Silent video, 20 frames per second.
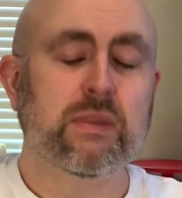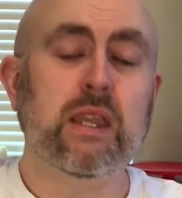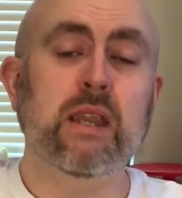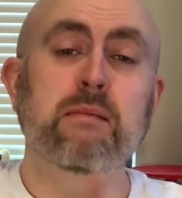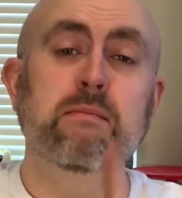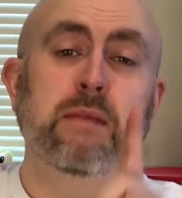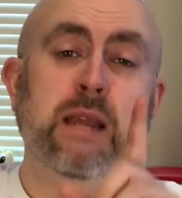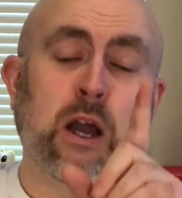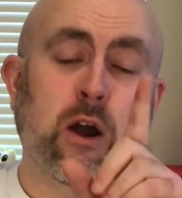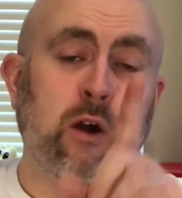
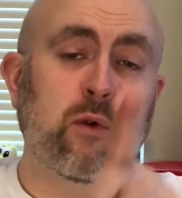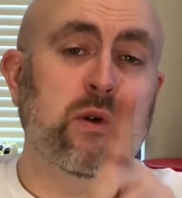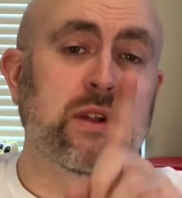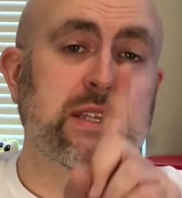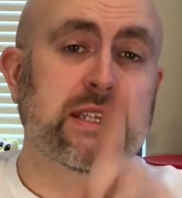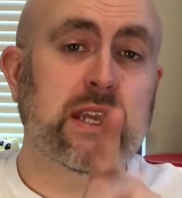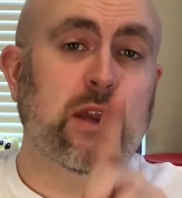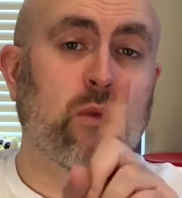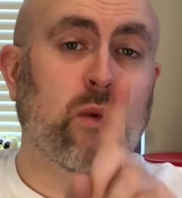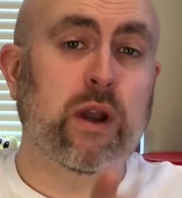Now, I will
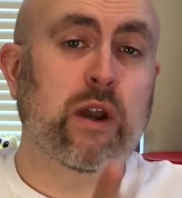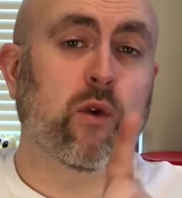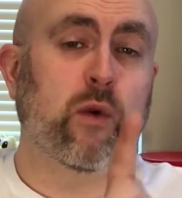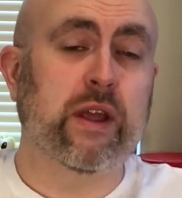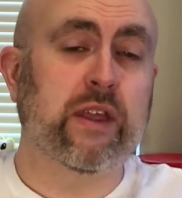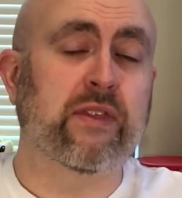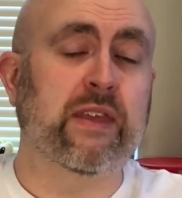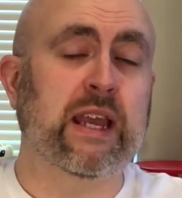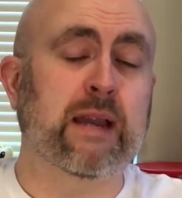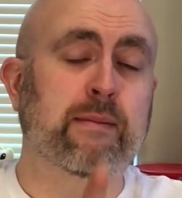say one
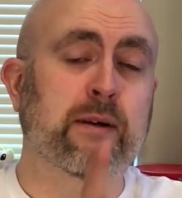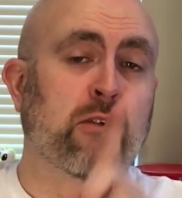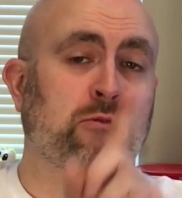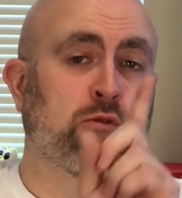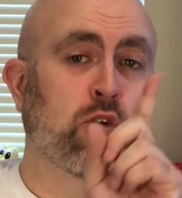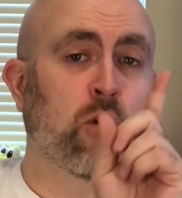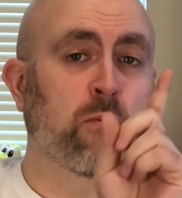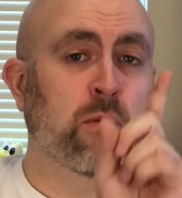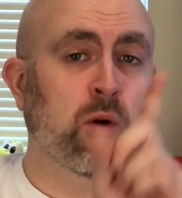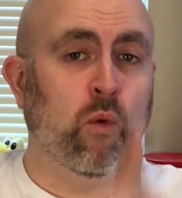quick thing about
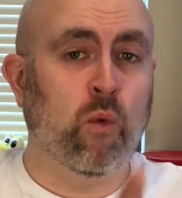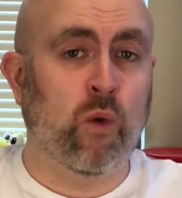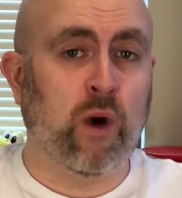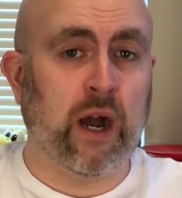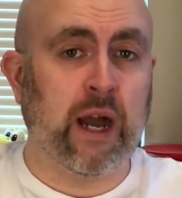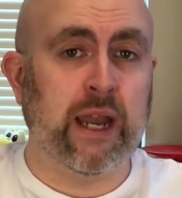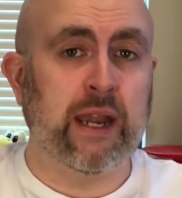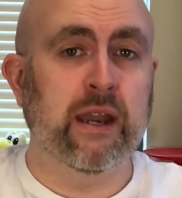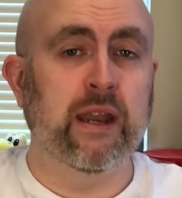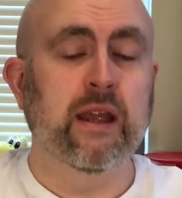Roma
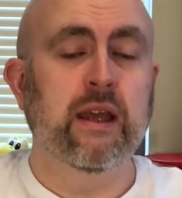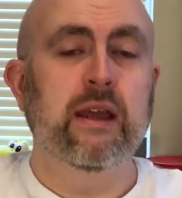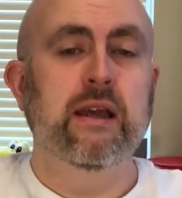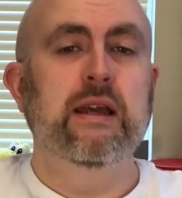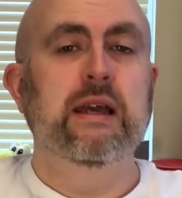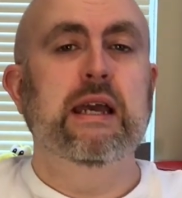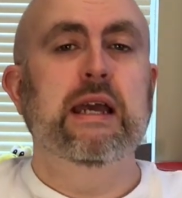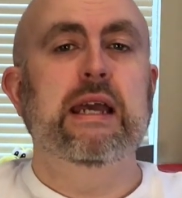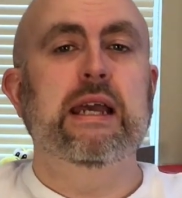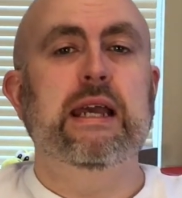I
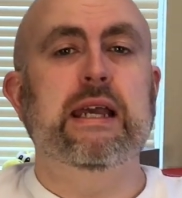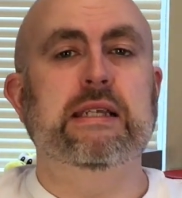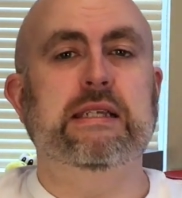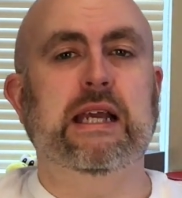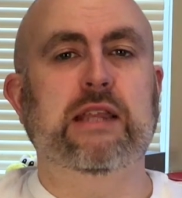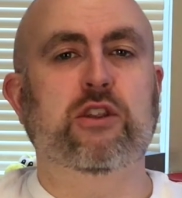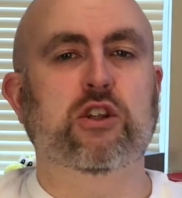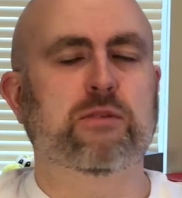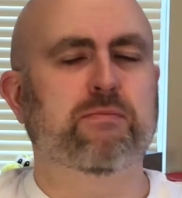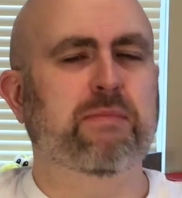is
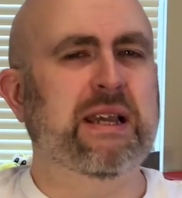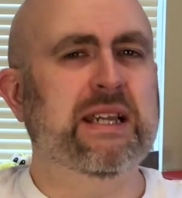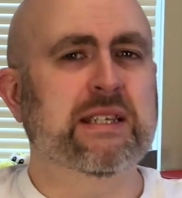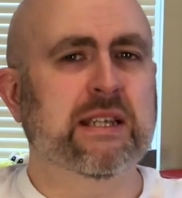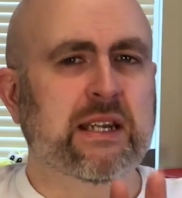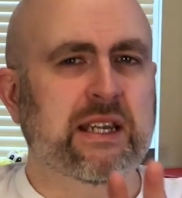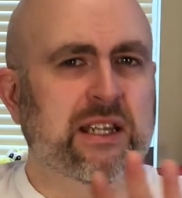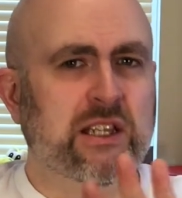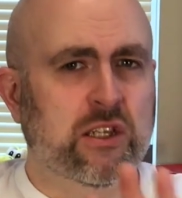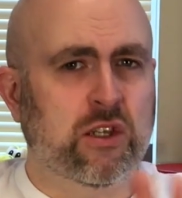that there's
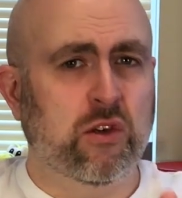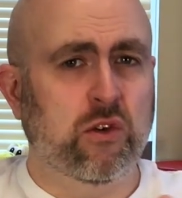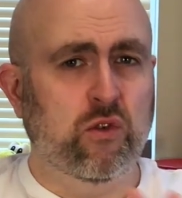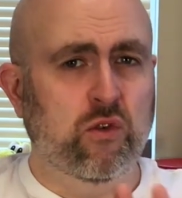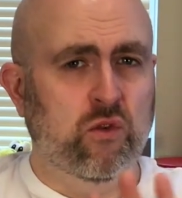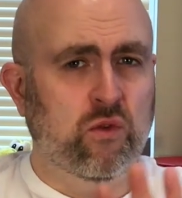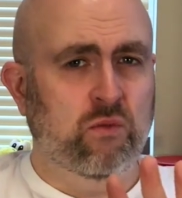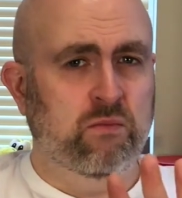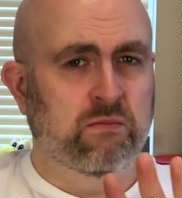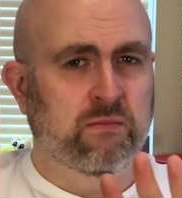basically
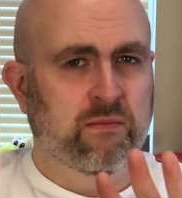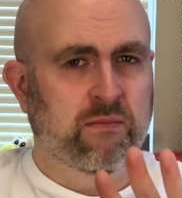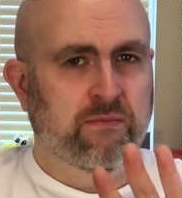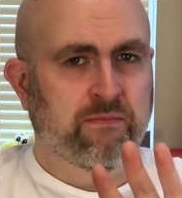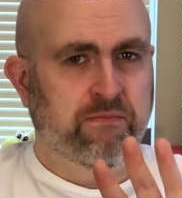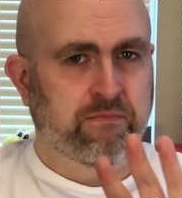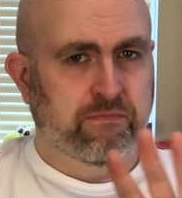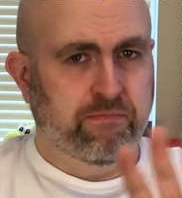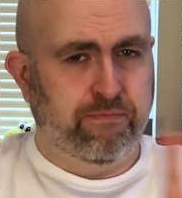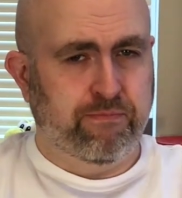2
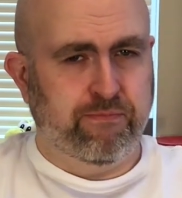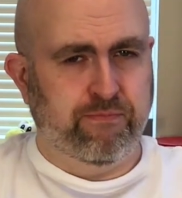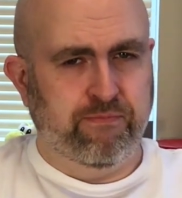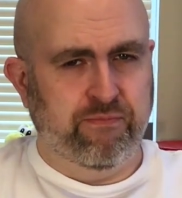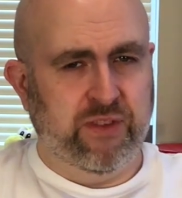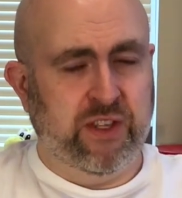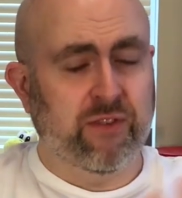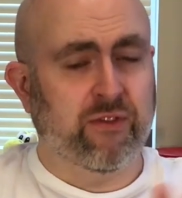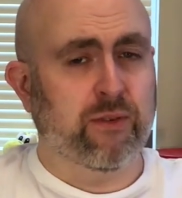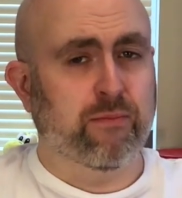
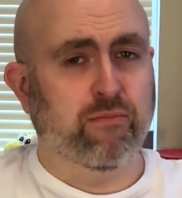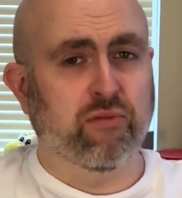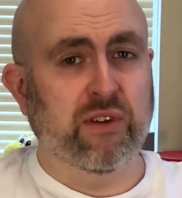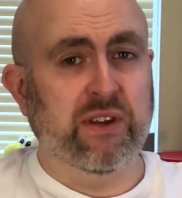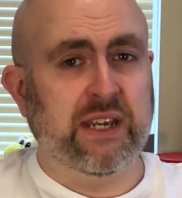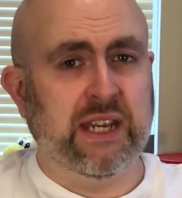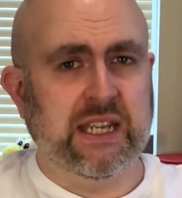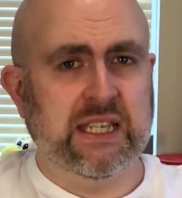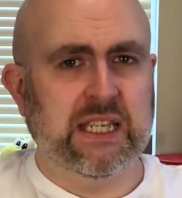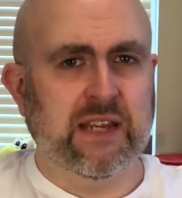different
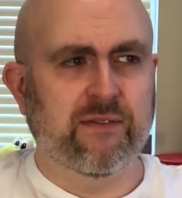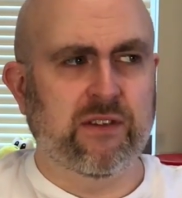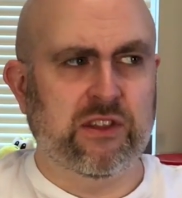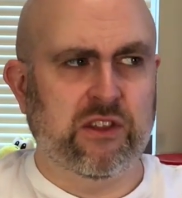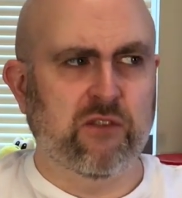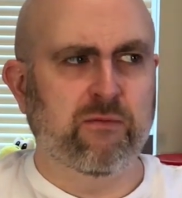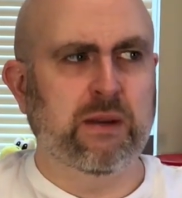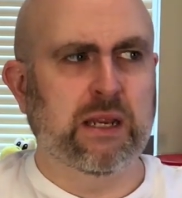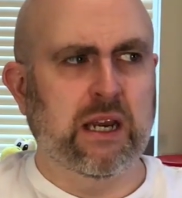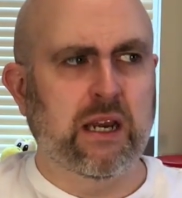printings of it. There
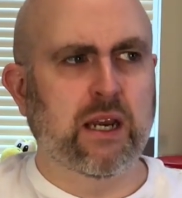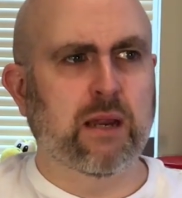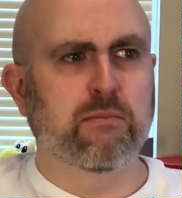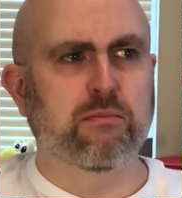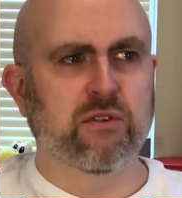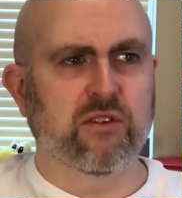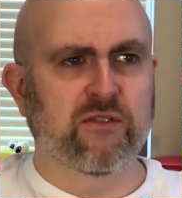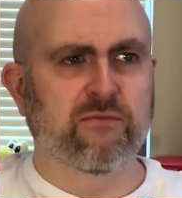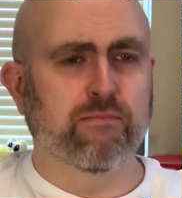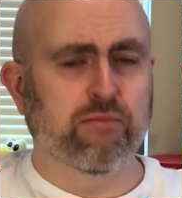have been a
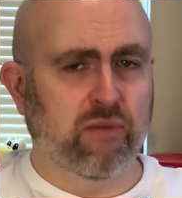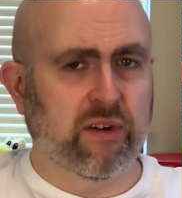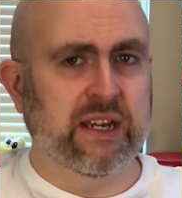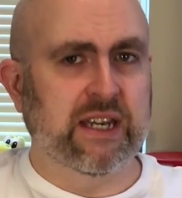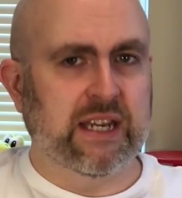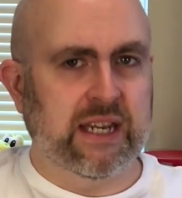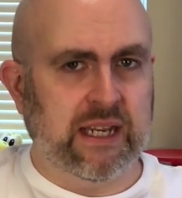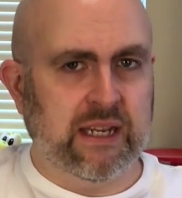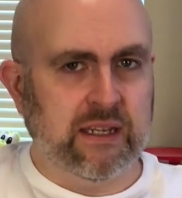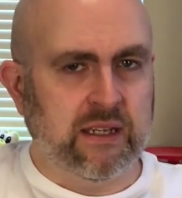number of
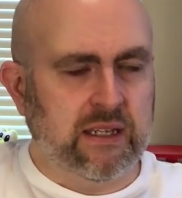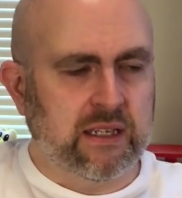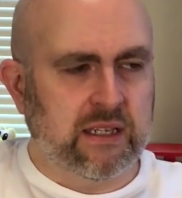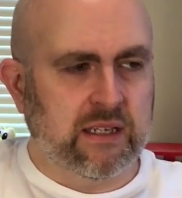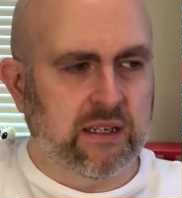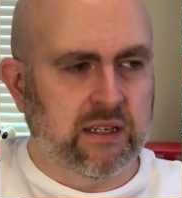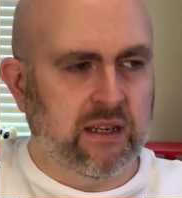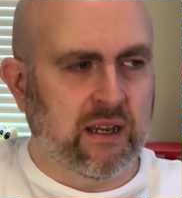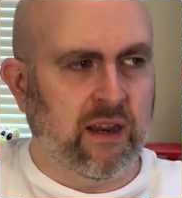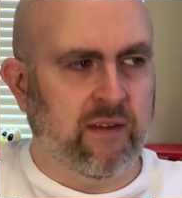printings
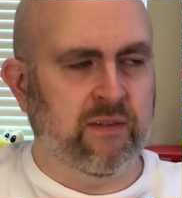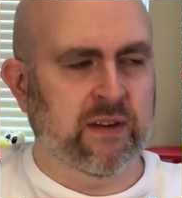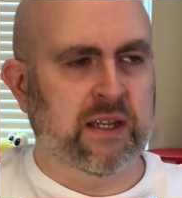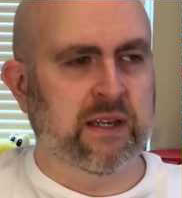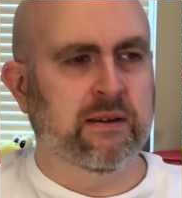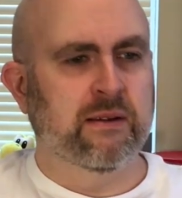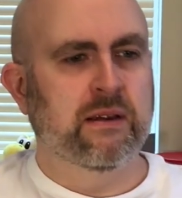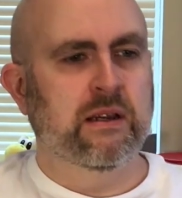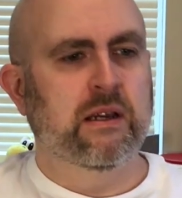of it.